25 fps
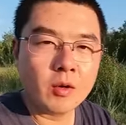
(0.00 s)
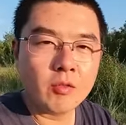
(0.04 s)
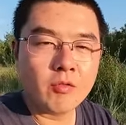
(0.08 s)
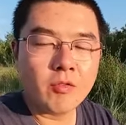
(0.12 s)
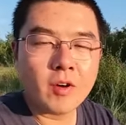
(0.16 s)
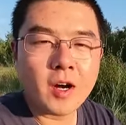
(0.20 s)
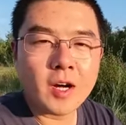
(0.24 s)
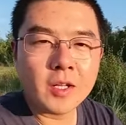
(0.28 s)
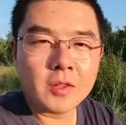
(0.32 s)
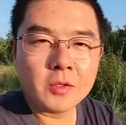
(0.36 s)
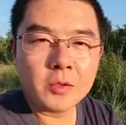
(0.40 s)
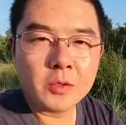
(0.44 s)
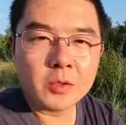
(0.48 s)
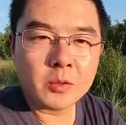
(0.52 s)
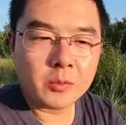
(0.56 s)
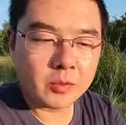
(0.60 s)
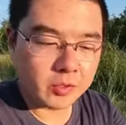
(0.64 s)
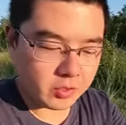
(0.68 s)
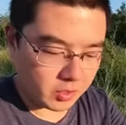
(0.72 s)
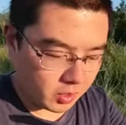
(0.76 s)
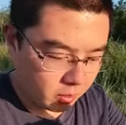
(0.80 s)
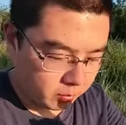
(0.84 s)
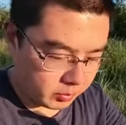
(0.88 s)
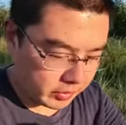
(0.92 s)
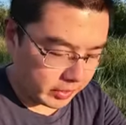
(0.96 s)
And finally,
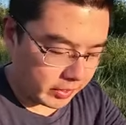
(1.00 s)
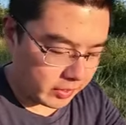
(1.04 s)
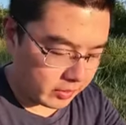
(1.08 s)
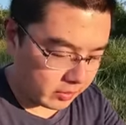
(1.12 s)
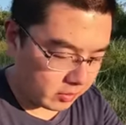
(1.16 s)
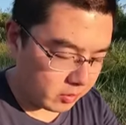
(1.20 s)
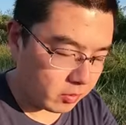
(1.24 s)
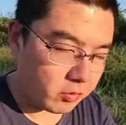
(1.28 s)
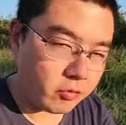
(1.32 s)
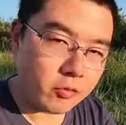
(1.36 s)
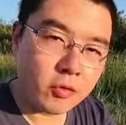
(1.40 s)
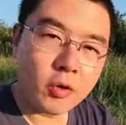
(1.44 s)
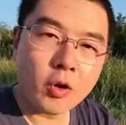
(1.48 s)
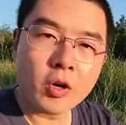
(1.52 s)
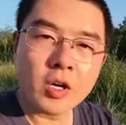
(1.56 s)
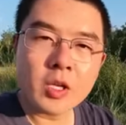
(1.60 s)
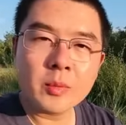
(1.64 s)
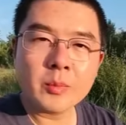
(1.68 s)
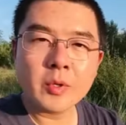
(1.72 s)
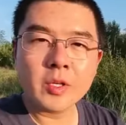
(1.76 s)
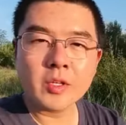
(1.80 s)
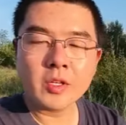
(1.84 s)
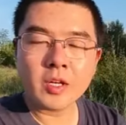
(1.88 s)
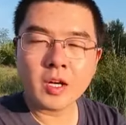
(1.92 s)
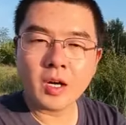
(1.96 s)
we obtain a
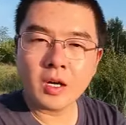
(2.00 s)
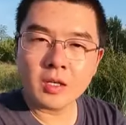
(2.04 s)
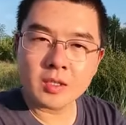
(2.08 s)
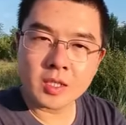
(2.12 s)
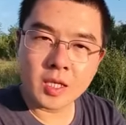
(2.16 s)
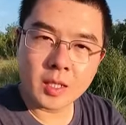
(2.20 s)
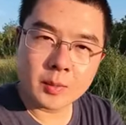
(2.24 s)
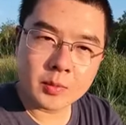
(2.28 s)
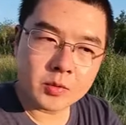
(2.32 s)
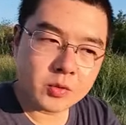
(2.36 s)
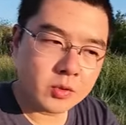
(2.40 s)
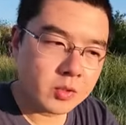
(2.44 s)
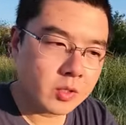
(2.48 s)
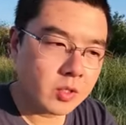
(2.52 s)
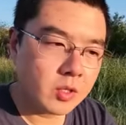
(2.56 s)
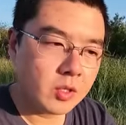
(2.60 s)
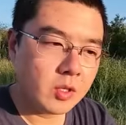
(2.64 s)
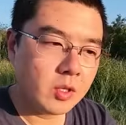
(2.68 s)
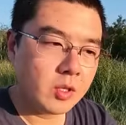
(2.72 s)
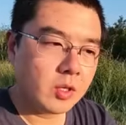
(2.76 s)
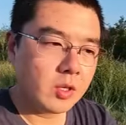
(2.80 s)
40-bit color depth